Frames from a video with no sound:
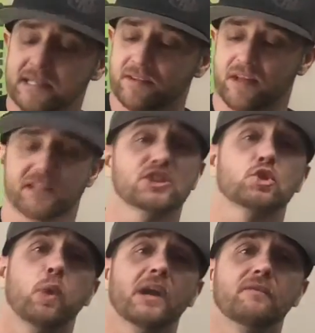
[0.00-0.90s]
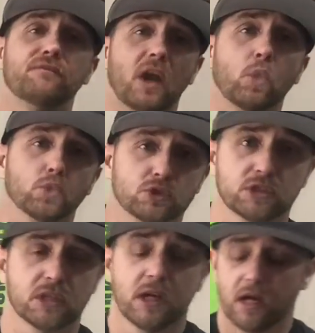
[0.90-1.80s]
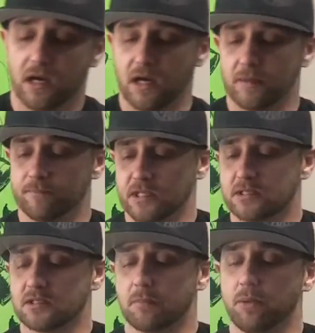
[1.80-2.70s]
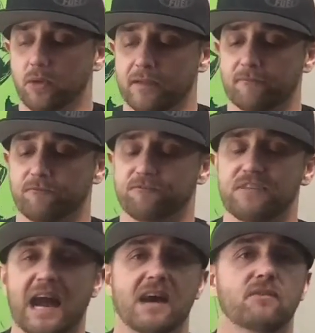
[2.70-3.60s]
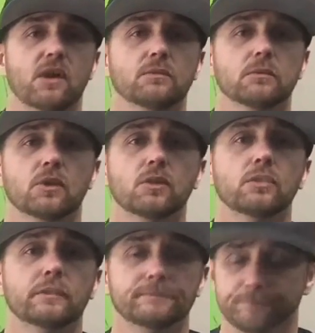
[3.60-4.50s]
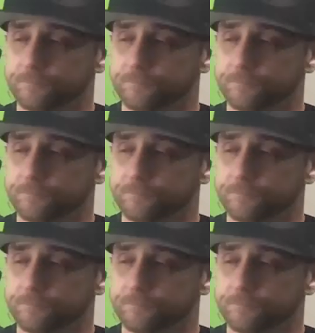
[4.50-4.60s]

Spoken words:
Now that's 12 volts. This is a 0.5 ohm coil.